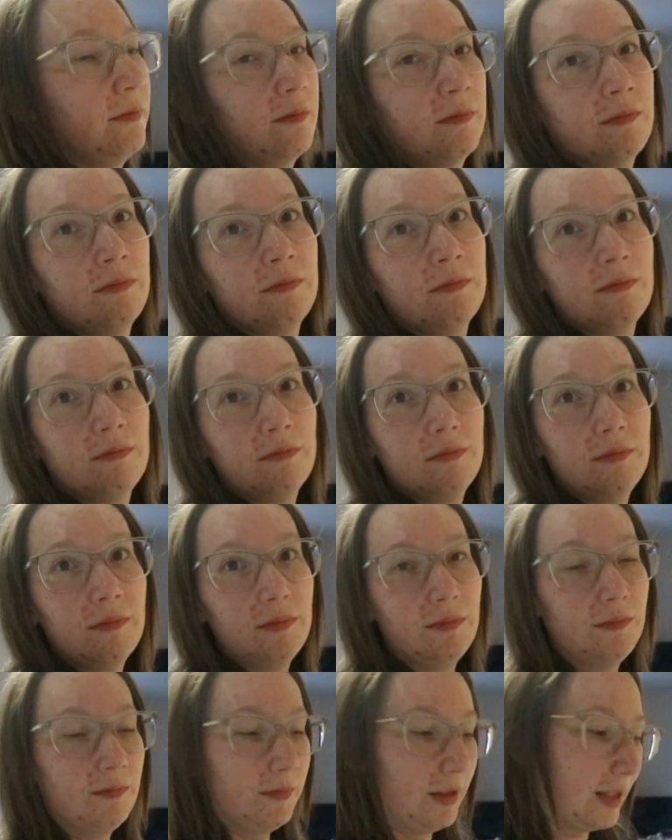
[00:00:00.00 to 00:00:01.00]

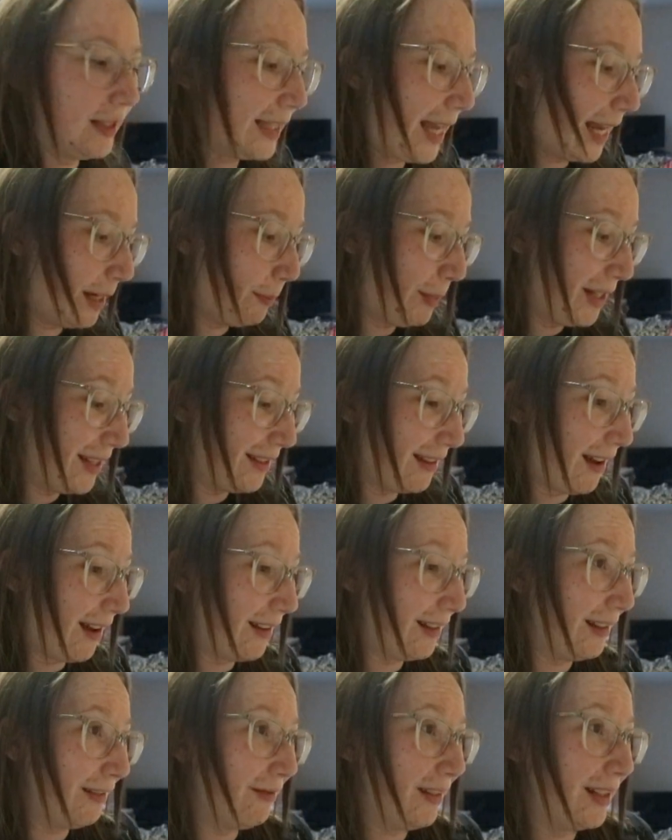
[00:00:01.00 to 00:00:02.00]
so I'd be
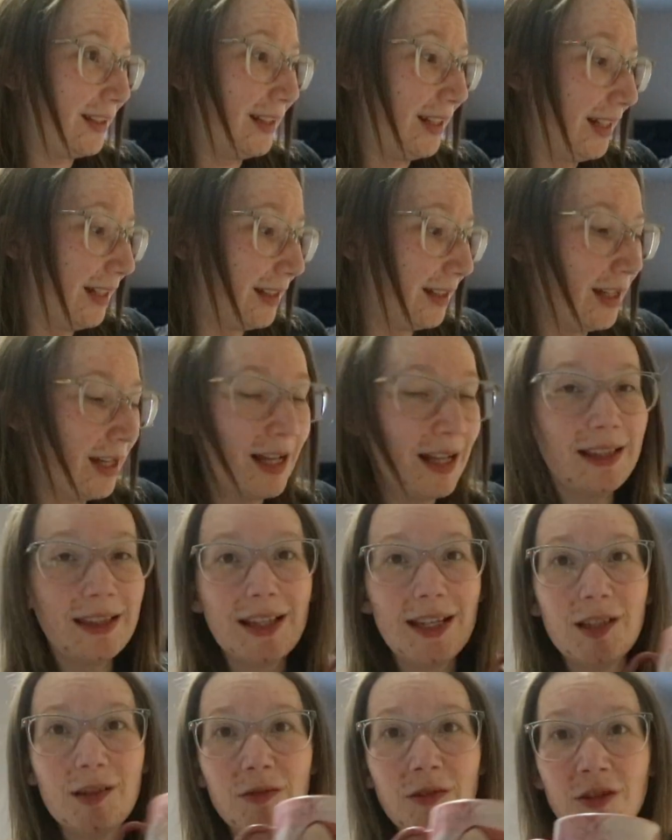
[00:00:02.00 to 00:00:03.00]
sad if I did.
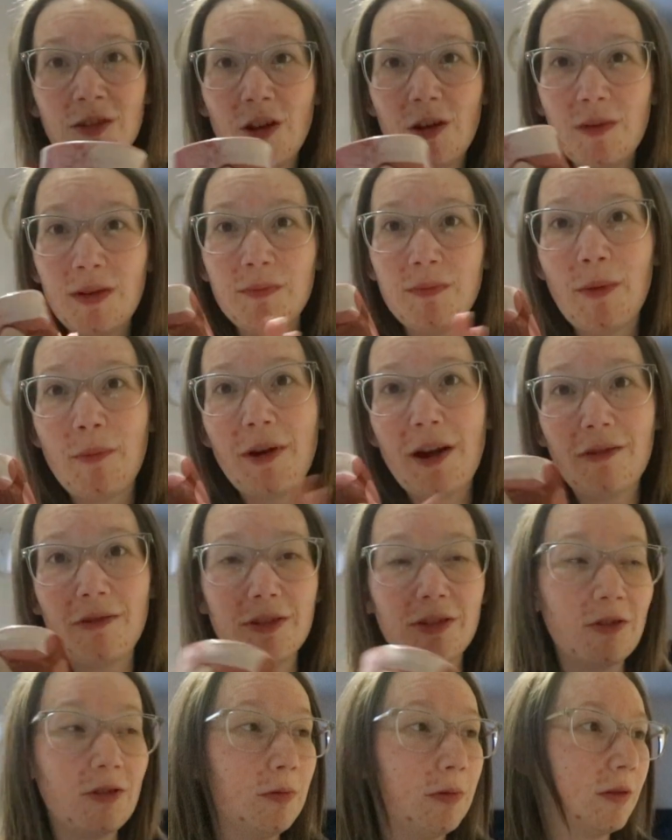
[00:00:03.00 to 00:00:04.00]
This one's always my
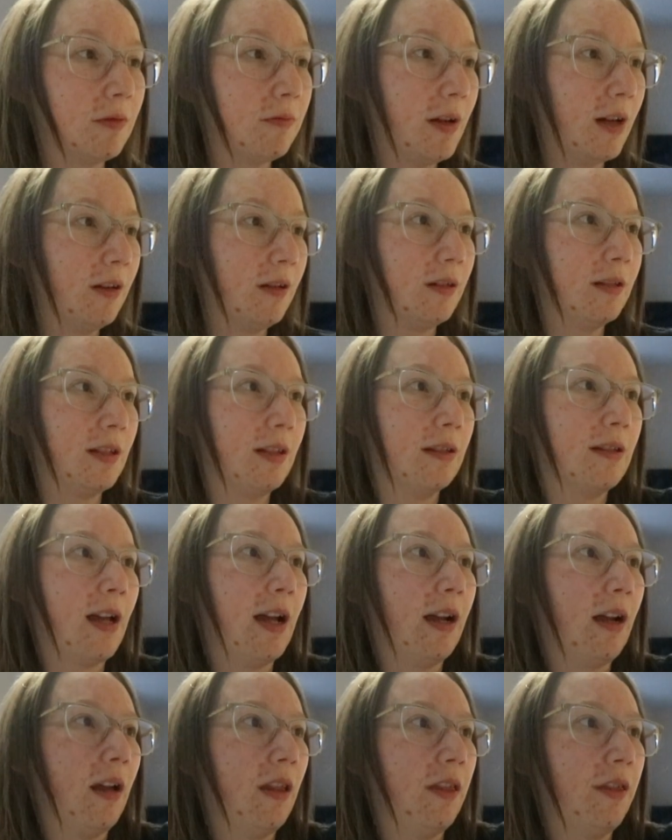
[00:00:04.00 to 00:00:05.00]
breakfast cup as well because it's
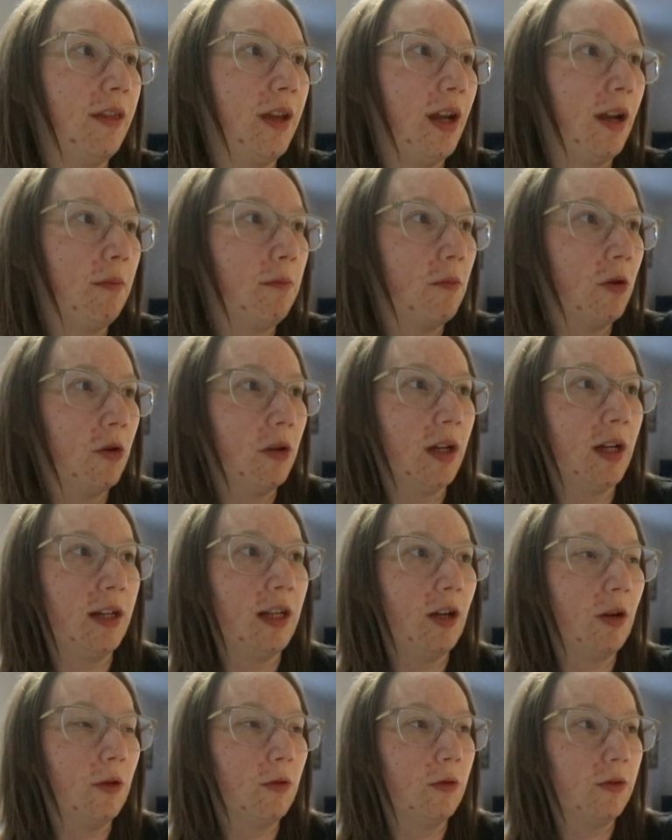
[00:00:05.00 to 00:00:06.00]
like a thick mug and
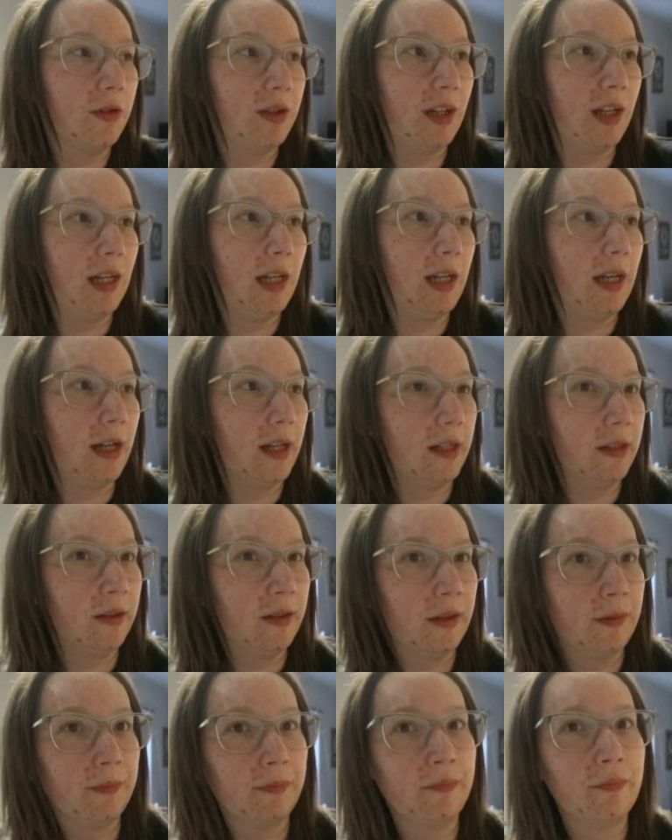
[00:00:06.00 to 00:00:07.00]
it holds the heat
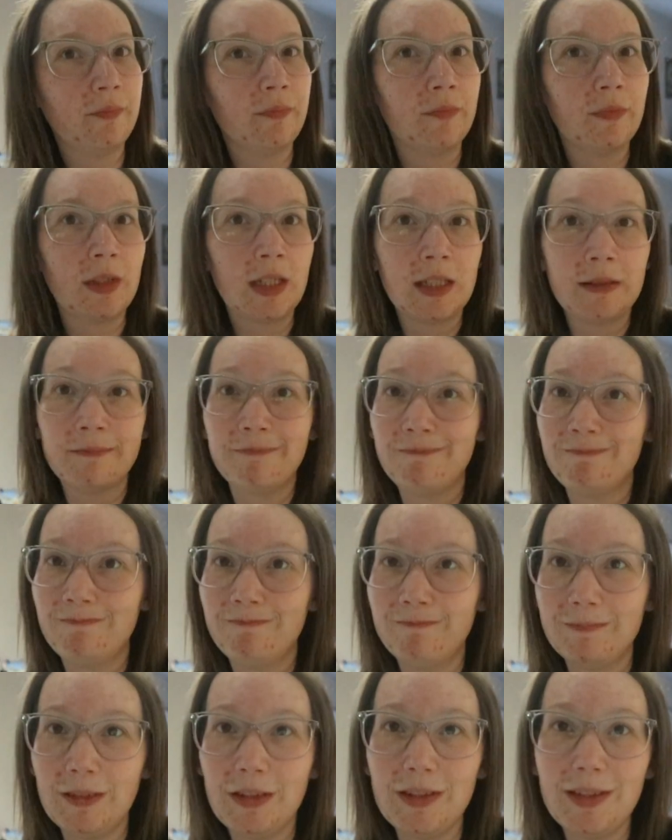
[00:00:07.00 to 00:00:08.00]
in.
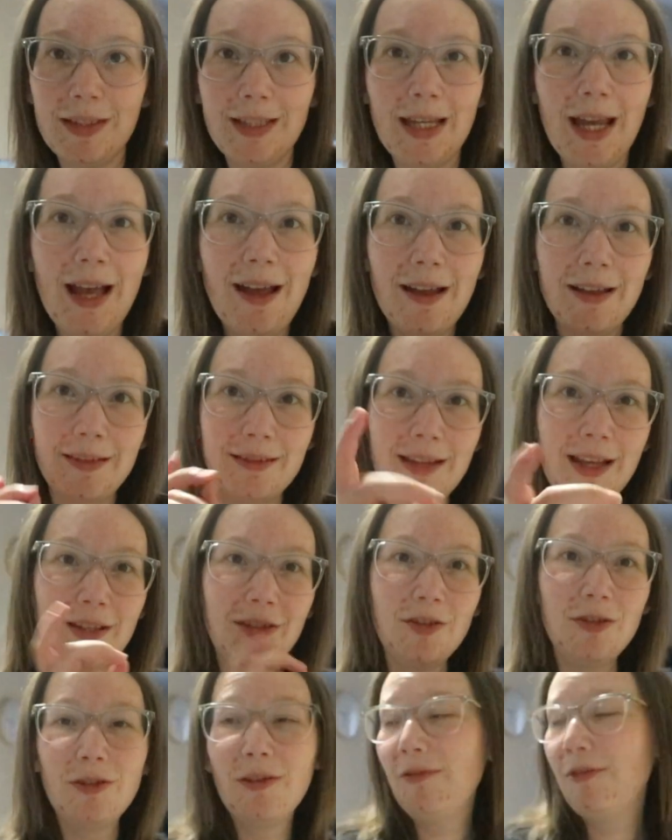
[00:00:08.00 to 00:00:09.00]
So yeah, that's
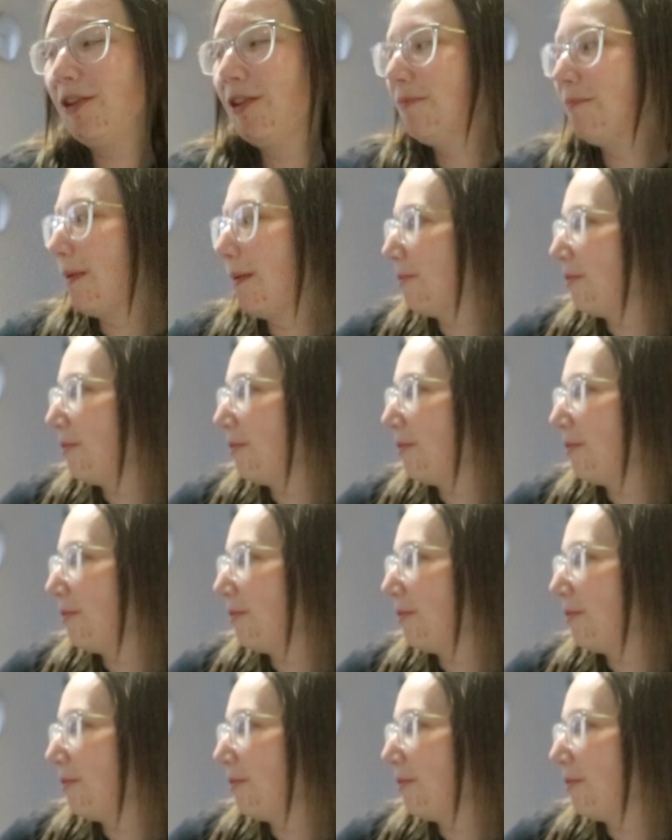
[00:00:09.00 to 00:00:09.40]
just a few of my